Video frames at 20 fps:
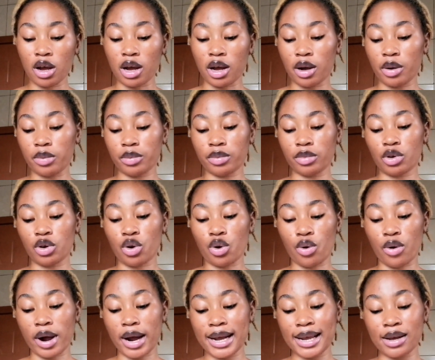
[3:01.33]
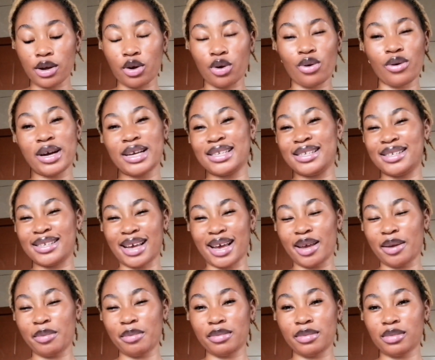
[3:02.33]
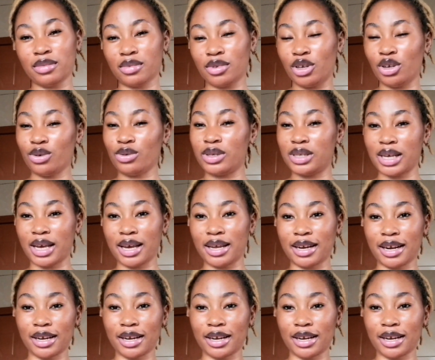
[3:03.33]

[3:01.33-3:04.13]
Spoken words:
coenzyme Q10.